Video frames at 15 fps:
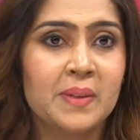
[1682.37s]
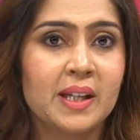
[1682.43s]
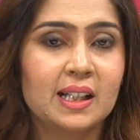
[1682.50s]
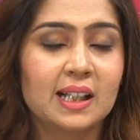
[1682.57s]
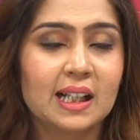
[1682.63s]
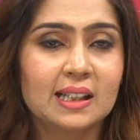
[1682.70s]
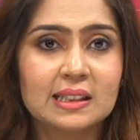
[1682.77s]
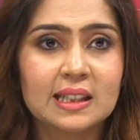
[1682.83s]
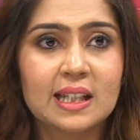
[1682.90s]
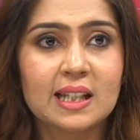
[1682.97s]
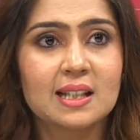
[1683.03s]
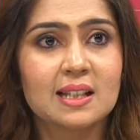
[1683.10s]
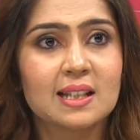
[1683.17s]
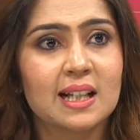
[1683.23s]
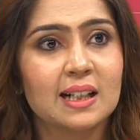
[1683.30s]
Another thing
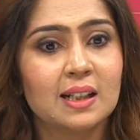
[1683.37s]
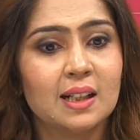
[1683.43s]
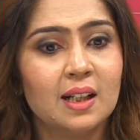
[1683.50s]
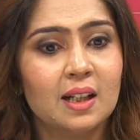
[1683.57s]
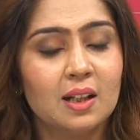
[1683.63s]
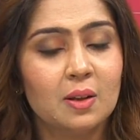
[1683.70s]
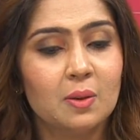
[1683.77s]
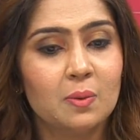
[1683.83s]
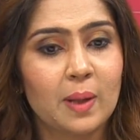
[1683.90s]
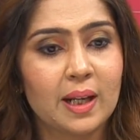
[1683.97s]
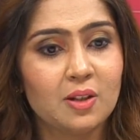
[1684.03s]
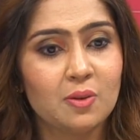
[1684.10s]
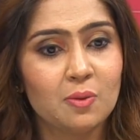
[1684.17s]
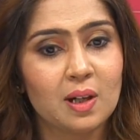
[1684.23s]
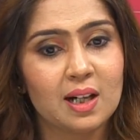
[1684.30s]
is that
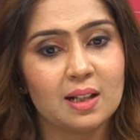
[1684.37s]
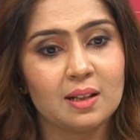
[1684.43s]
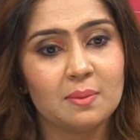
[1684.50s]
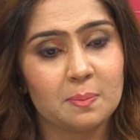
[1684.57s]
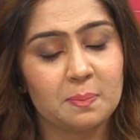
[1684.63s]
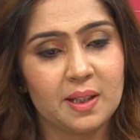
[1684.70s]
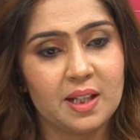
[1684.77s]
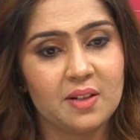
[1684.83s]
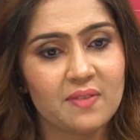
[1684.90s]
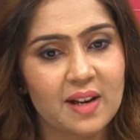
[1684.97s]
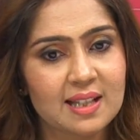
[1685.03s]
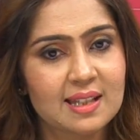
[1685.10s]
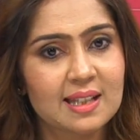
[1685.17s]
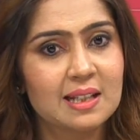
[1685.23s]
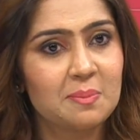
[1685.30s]
when you are
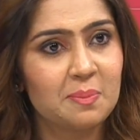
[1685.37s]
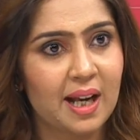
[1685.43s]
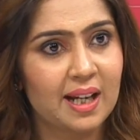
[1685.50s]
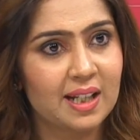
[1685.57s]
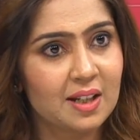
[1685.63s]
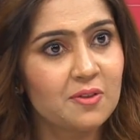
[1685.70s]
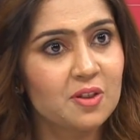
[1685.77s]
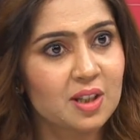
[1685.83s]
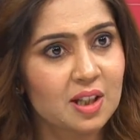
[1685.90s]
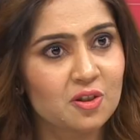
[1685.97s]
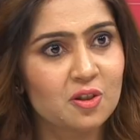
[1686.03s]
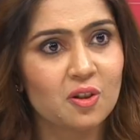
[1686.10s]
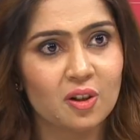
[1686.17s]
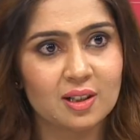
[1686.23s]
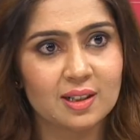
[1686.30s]
investing and planning for such a
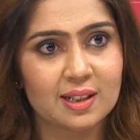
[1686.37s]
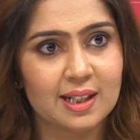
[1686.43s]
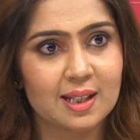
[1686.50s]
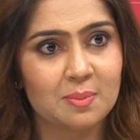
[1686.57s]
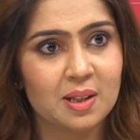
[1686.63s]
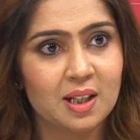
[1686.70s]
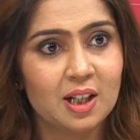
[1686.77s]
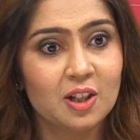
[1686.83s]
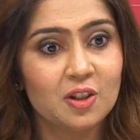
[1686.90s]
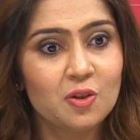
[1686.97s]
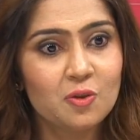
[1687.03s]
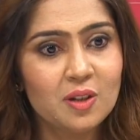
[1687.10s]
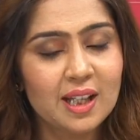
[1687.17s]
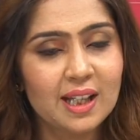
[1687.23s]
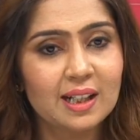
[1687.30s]
long time,
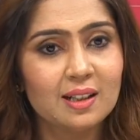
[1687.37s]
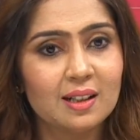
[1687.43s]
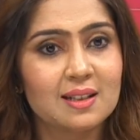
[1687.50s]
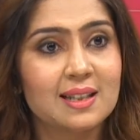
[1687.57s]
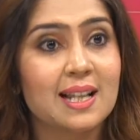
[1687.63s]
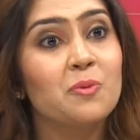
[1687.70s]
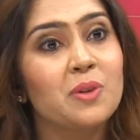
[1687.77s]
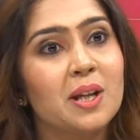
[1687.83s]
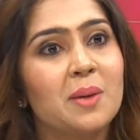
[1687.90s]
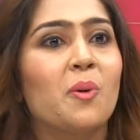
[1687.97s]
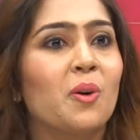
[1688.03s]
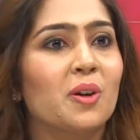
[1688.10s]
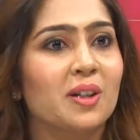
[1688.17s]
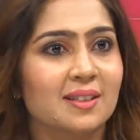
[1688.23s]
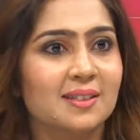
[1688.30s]
you need a sounding
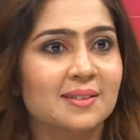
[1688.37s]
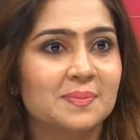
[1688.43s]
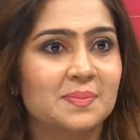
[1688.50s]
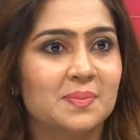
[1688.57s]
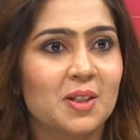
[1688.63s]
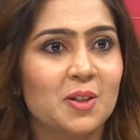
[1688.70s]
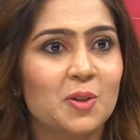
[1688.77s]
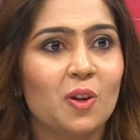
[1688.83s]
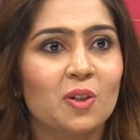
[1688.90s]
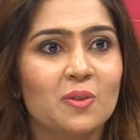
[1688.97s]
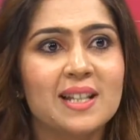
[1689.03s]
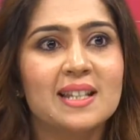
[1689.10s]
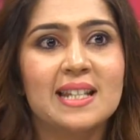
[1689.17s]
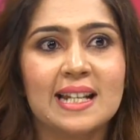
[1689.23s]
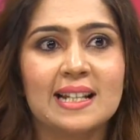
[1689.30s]
board. You
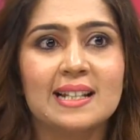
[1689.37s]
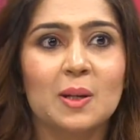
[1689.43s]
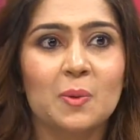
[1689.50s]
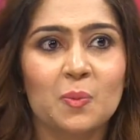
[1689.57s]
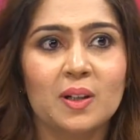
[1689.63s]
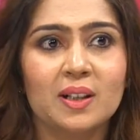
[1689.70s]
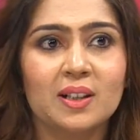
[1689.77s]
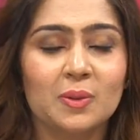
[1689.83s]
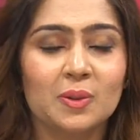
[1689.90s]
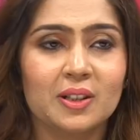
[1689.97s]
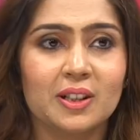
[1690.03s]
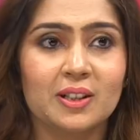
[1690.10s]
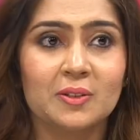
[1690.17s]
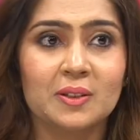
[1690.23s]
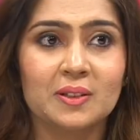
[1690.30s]
always need someone to,
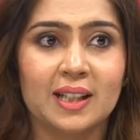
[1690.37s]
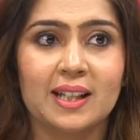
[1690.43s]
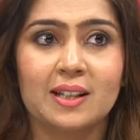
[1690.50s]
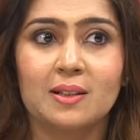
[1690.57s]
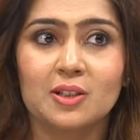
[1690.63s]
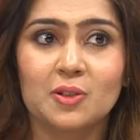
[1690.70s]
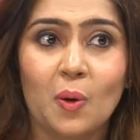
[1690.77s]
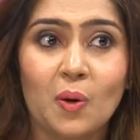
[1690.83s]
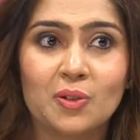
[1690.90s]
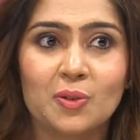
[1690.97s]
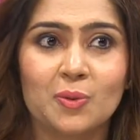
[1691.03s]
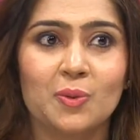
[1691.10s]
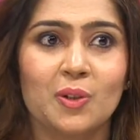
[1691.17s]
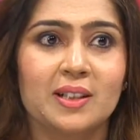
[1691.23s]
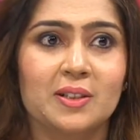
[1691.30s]
you know, like talk
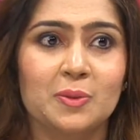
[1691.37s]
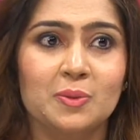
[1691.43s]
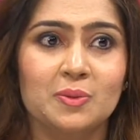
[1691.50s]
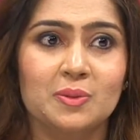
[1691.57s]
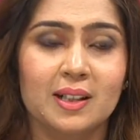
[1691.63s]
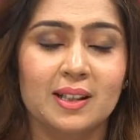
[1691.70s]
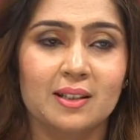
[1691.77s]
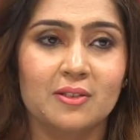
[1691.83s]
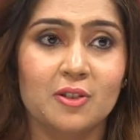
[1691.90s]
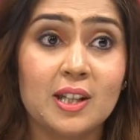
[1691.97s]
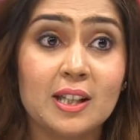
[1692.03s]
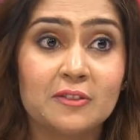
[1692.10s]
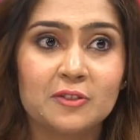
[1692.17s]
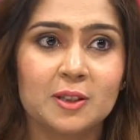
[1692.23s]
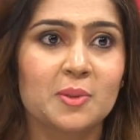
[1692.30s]
to and to
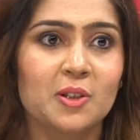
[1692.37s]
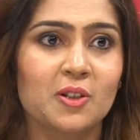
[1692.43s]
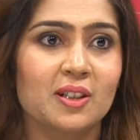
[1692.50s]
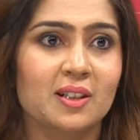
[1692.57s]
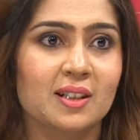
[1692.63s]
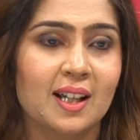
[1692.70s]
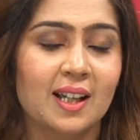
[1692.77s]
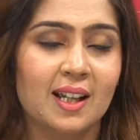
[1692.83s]
reaffirm your